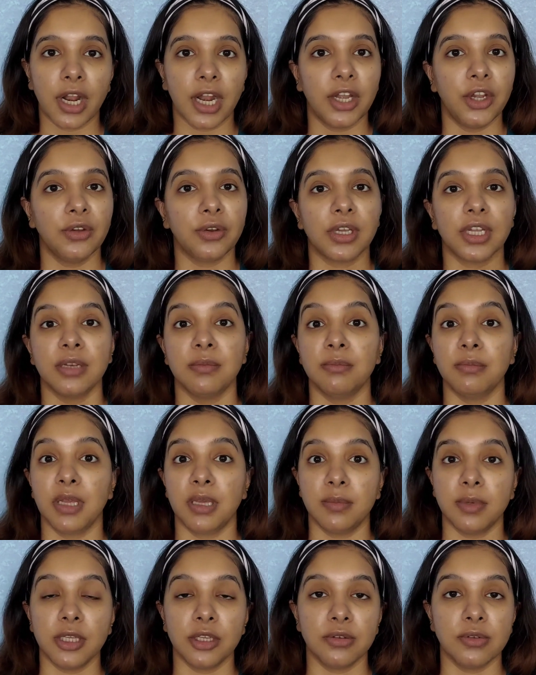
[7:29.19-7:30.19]
and you can
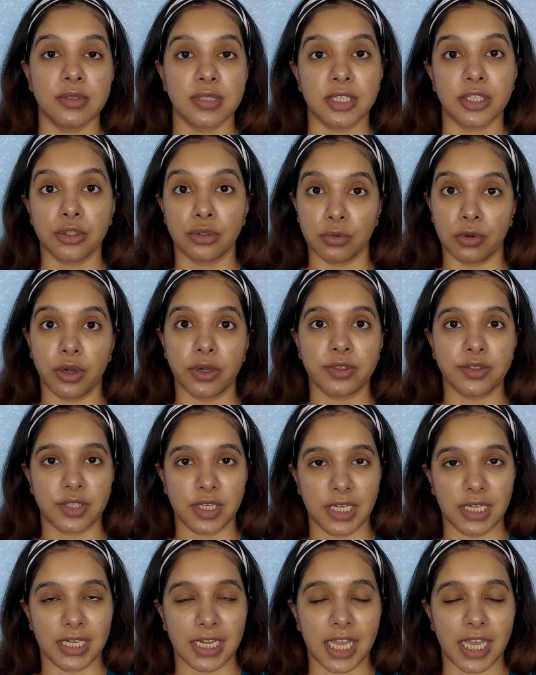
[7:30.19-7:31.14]
maybe use it 2 or 3